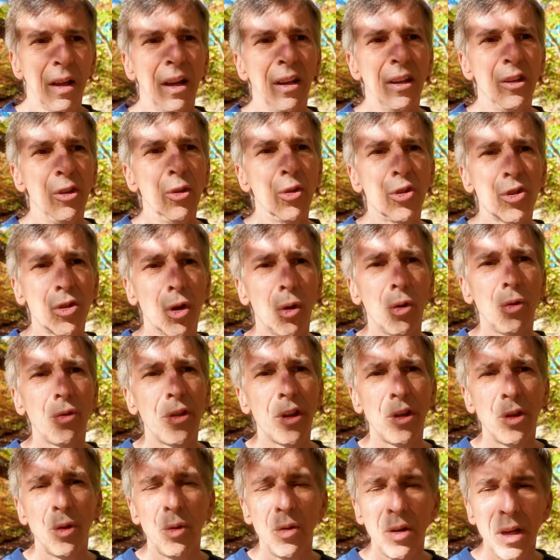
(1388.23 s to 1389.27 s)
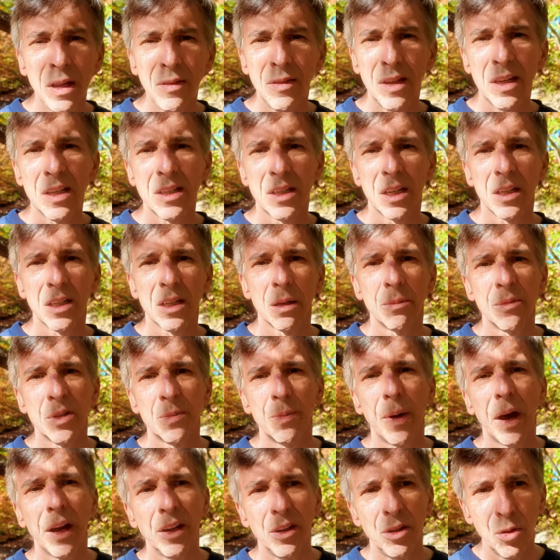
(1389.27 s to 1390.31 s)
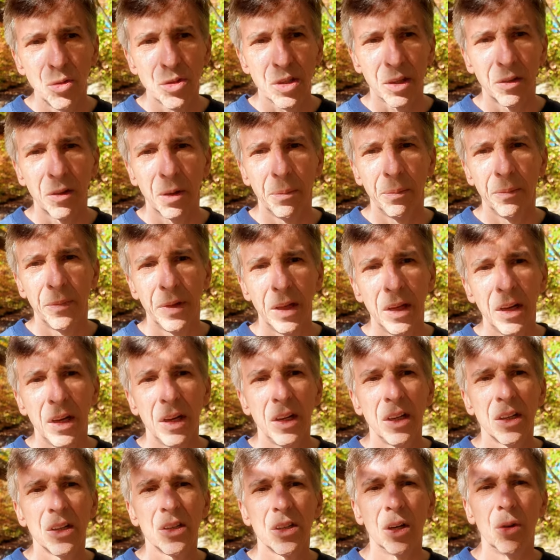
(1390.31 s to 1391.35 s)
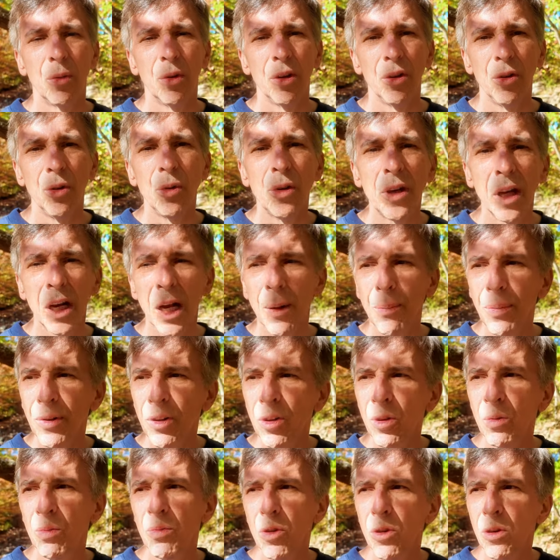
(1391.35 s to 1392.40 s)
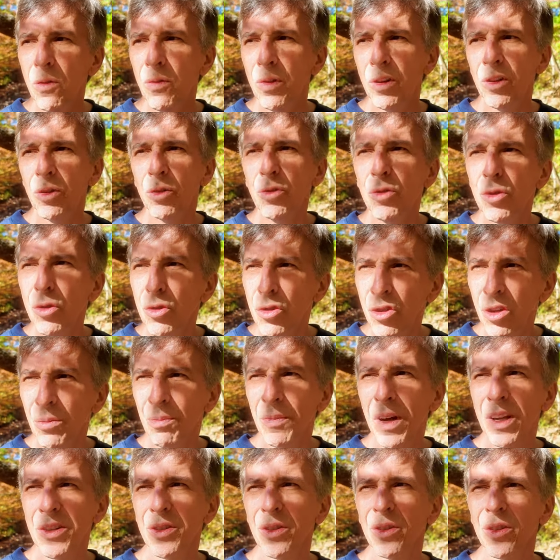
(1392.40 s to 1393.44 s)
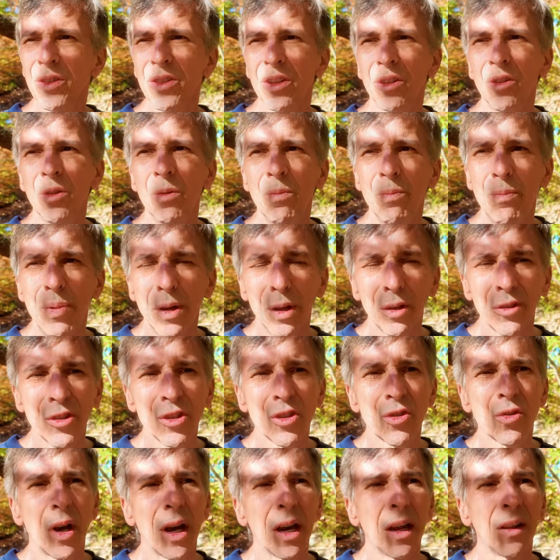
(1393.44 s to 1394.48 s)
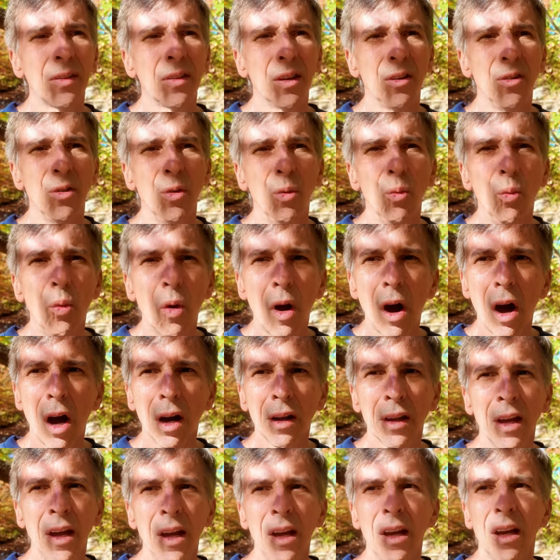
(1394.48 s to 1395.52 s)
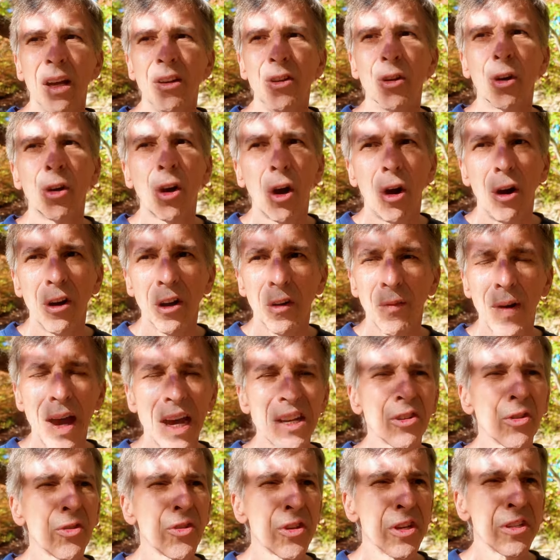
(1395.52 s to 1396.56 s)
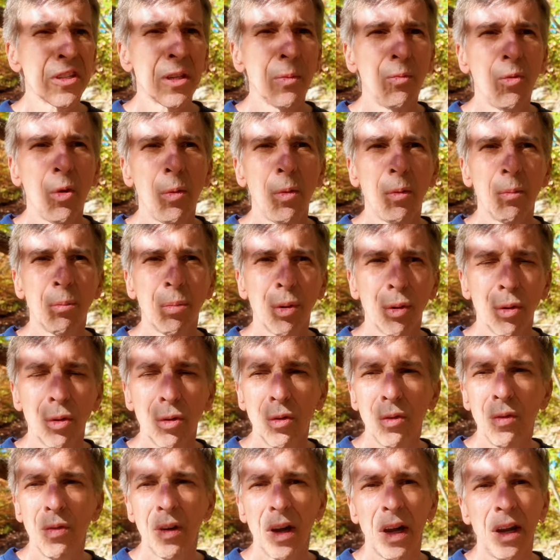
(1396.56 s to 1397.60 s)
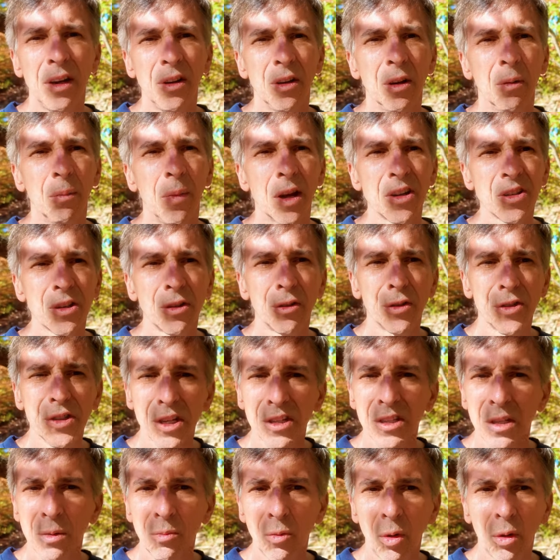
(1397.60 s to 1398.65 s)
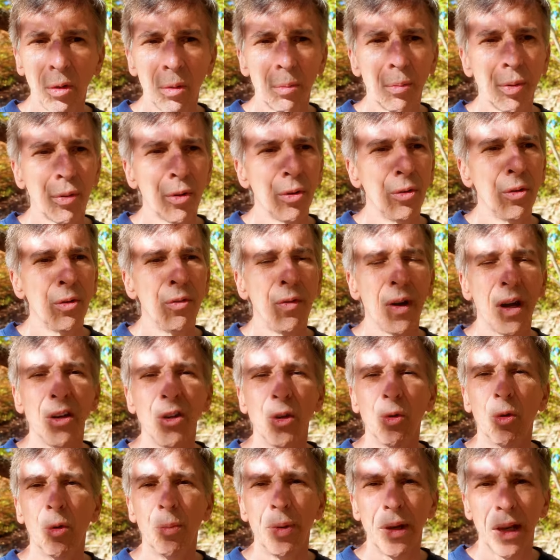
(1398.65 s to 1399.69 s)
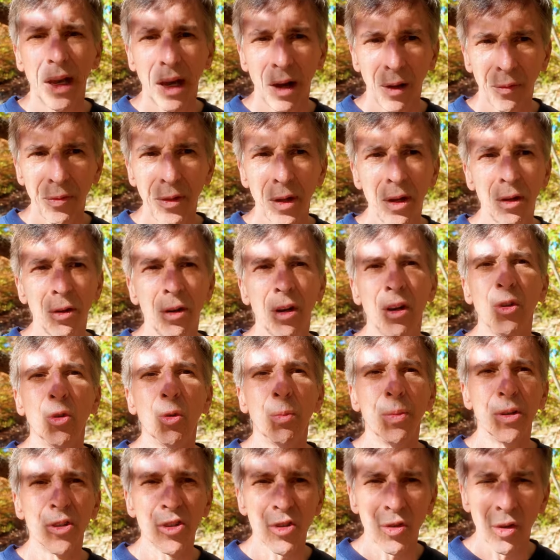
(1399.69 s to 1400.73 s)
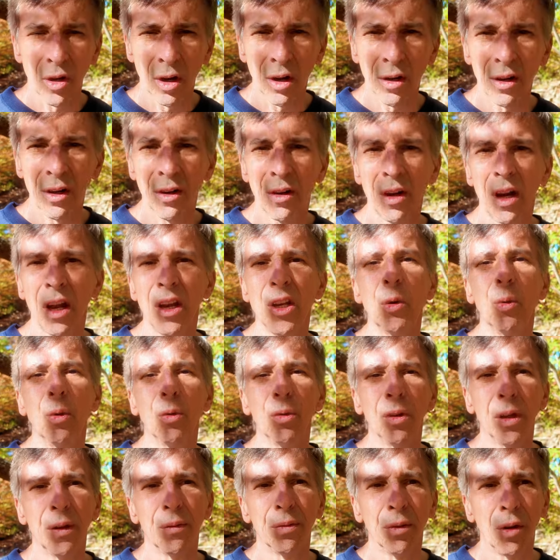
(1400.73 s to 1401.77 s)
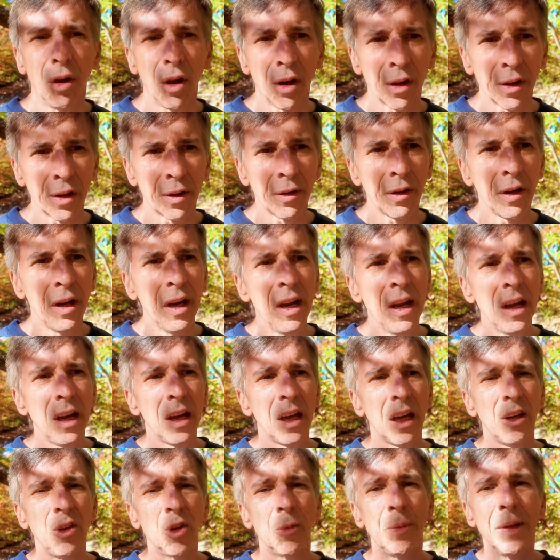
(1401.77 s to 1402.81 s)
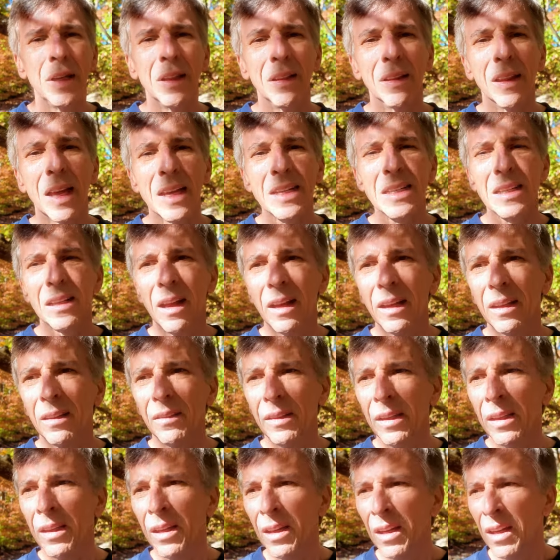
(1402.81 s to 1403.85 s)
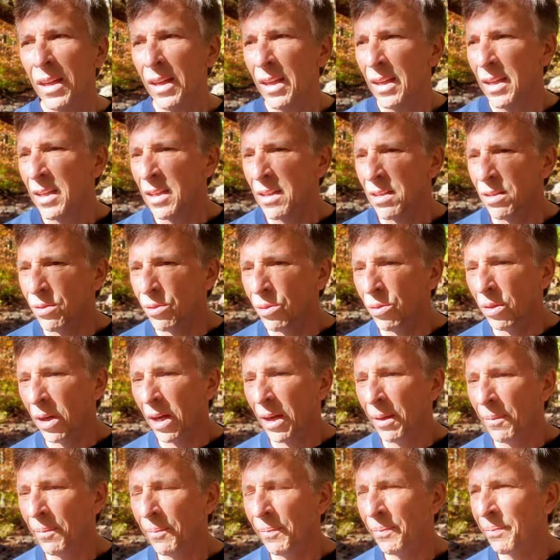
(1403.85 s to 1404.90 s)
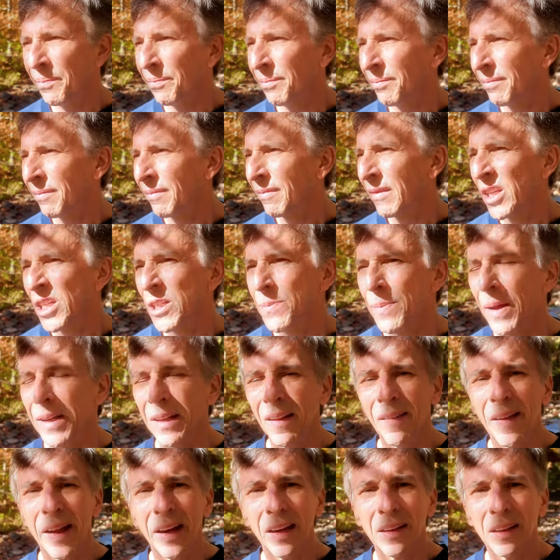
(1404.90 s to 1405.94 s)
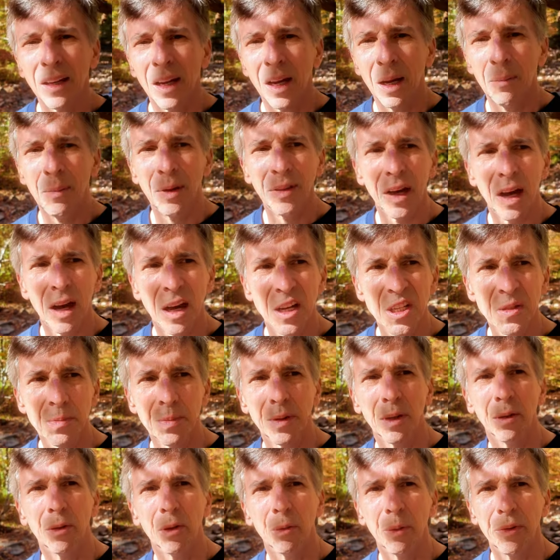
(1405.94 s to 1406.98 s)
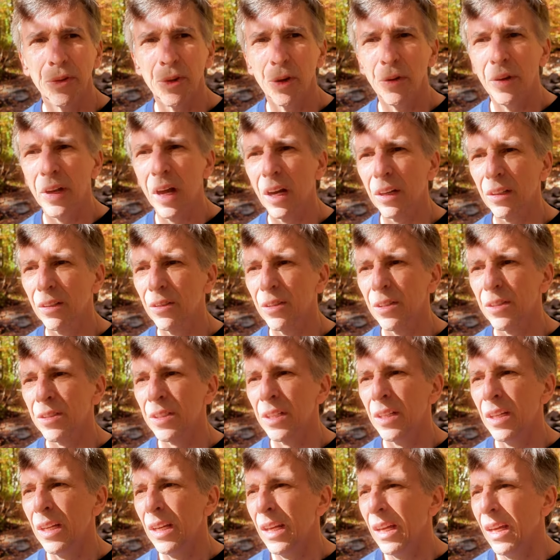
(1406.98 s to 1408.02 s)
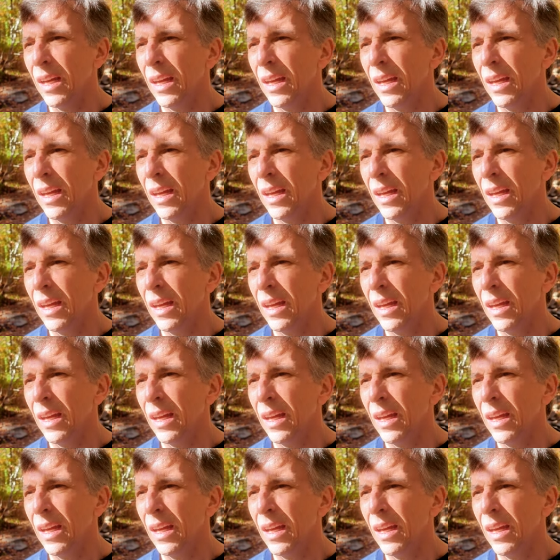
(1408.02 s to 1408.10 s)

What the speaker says: And you show that you need these systems by using them. So when you get up and you move and you use your muscles and you build strength and you walk and your cardiovascular system will improve and your muscular system will improve and you will be healthier and you'll be stronger and you will live longer and you'll be less likely to spend a lot of time at the hospital or with your doctors.